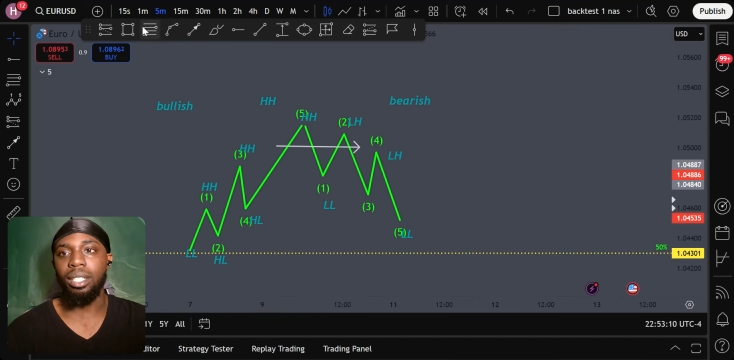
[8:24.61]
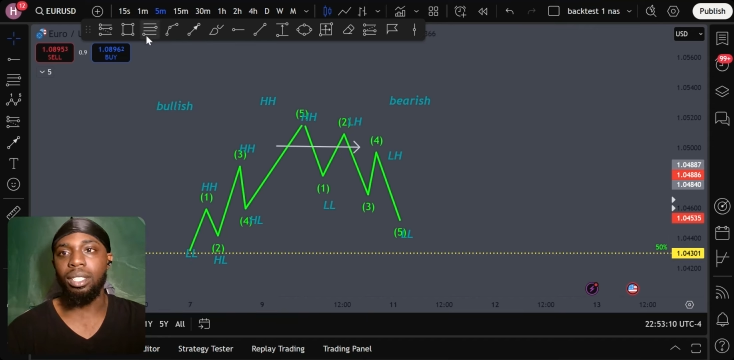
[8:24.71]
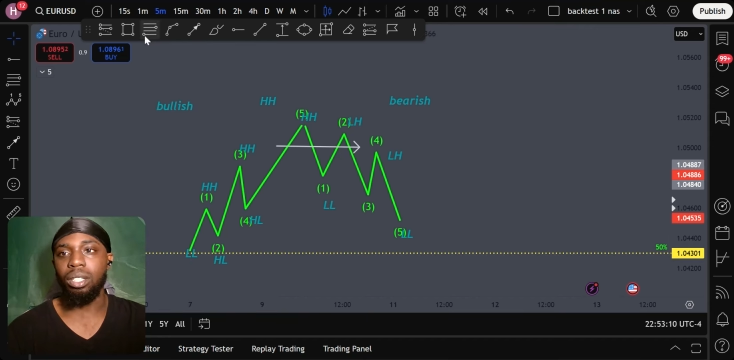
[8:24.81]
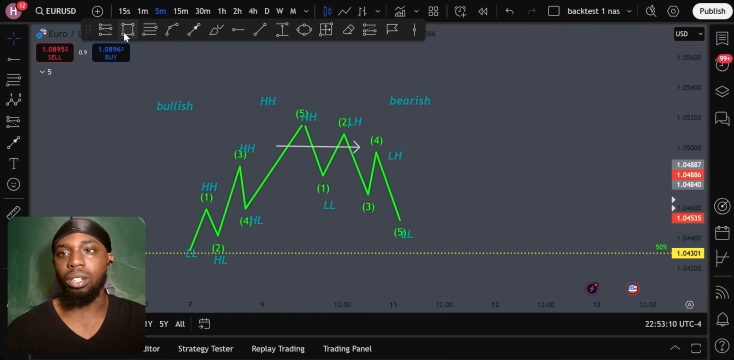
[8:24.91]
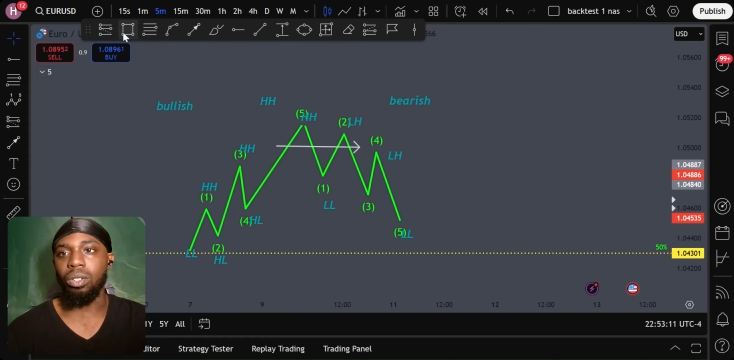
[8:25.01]

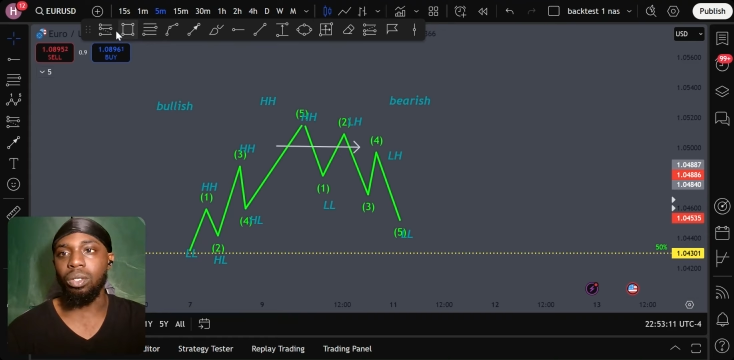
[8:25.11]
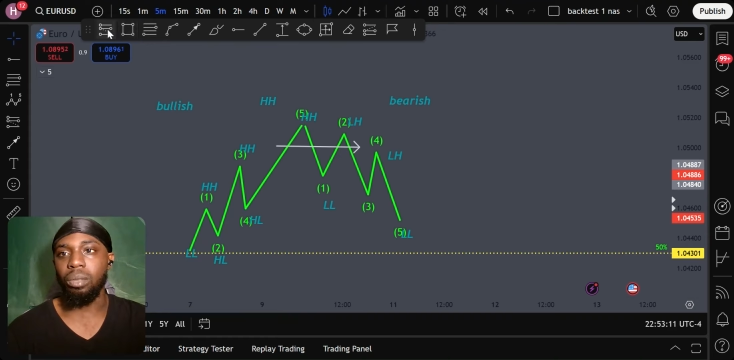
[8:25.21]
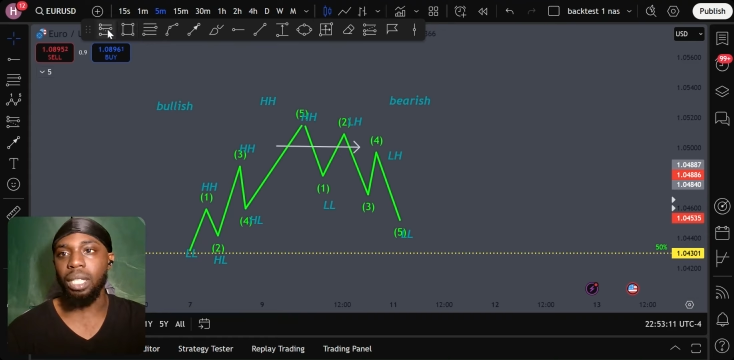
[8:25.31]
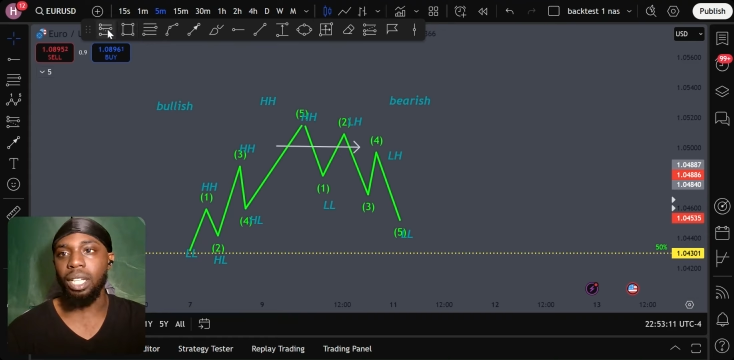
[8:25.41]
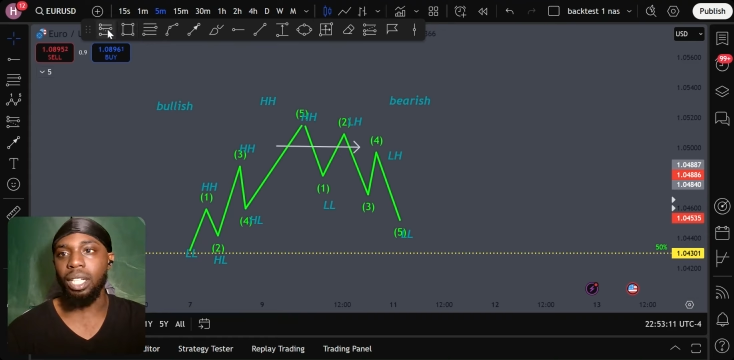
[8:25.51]
So
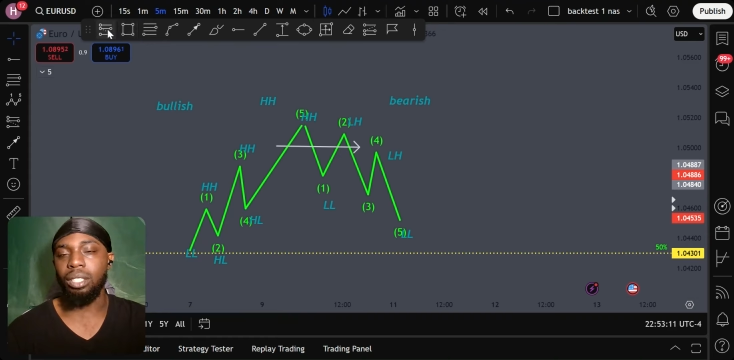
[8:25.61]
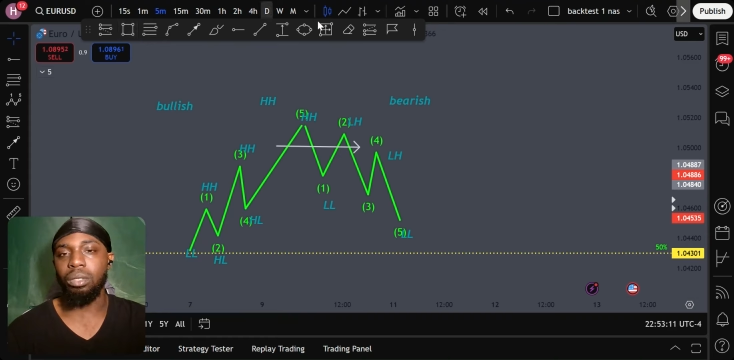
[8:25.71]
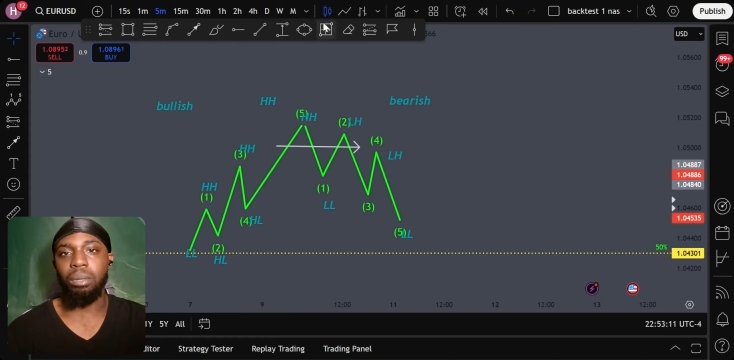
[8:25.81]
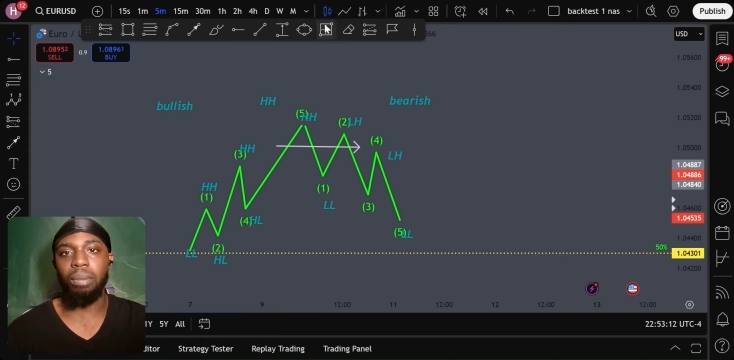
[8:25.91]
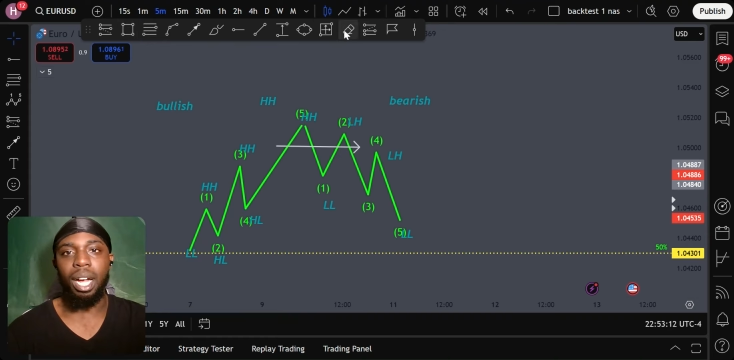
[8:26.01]
we get
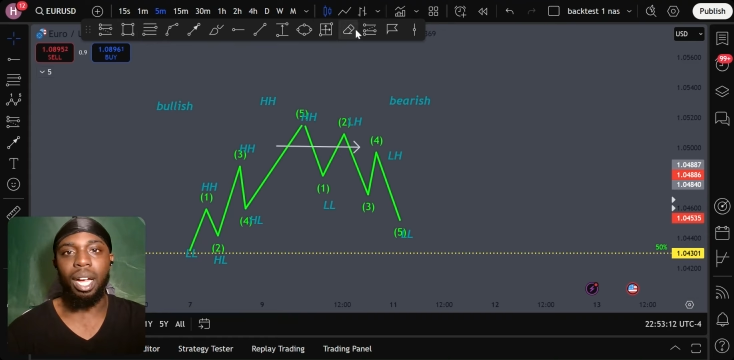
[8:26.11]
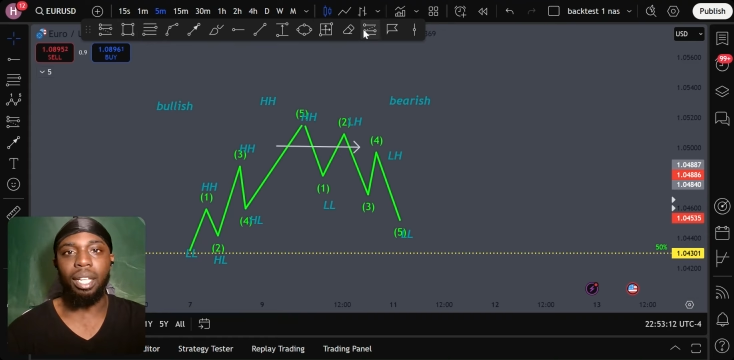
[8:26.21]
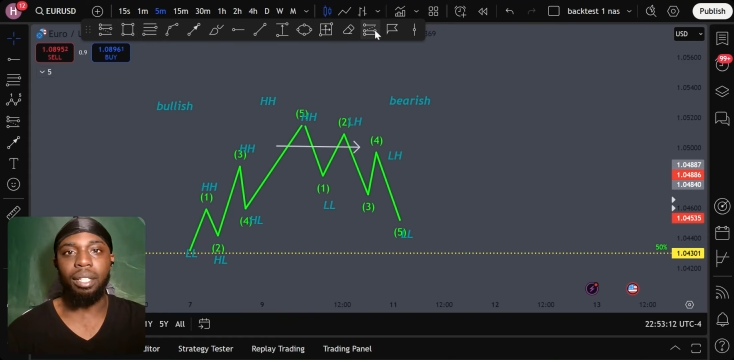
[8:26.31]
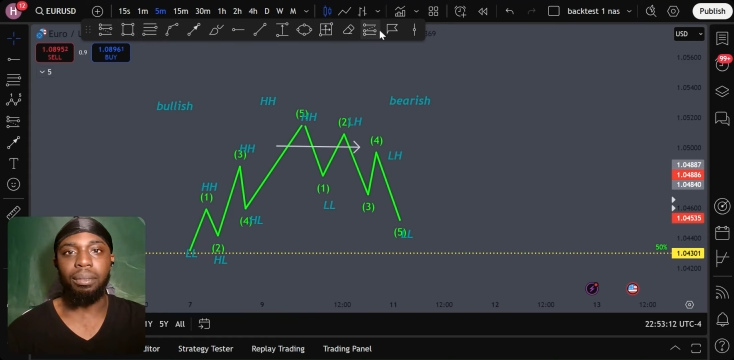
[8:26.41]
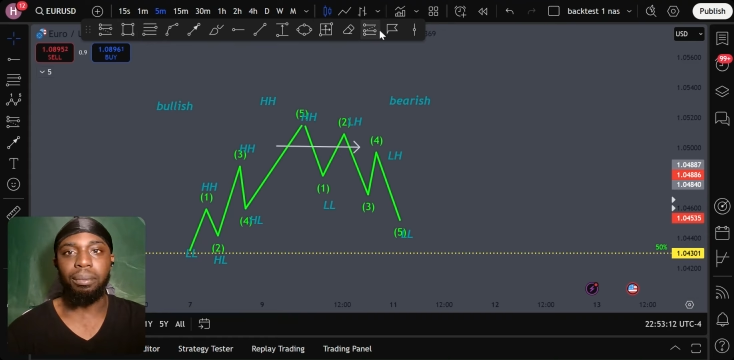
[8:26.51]
into a buy.